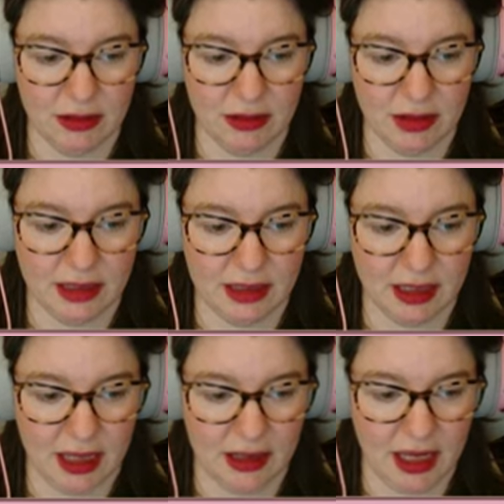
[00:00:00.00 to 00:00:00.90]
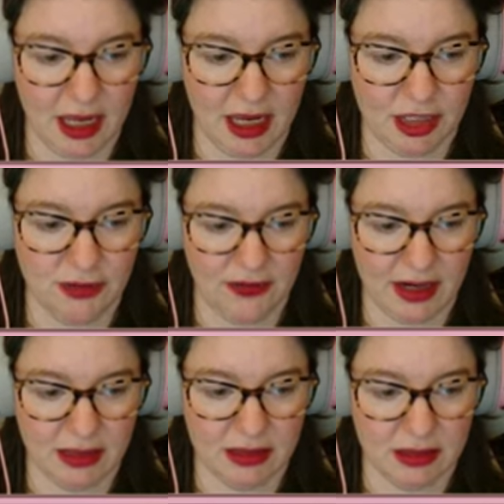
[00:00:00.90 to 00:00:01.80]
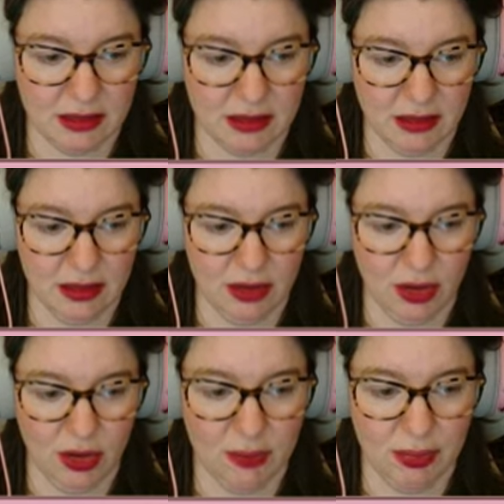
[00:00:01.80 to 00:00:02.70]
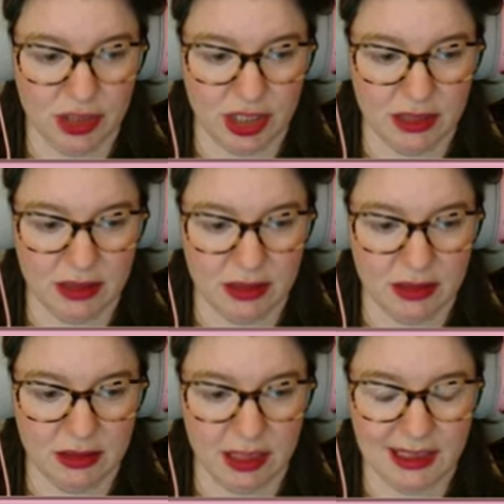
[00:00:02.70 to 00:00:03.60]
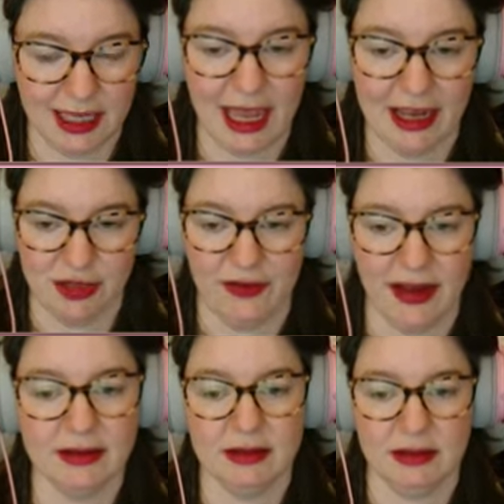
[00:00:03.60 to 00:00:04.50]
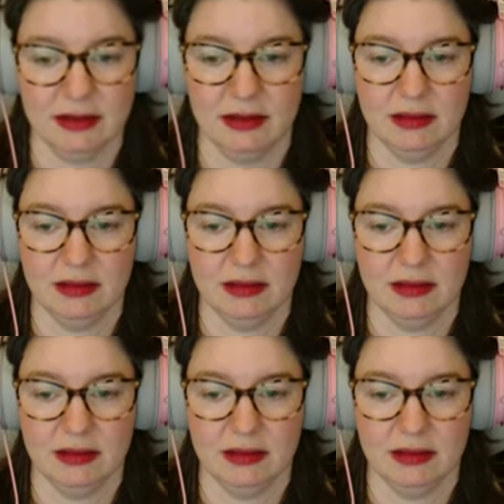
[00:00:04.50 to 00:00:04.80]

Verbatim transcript: Is that the hedge fence or bushes? It's the hedge fence.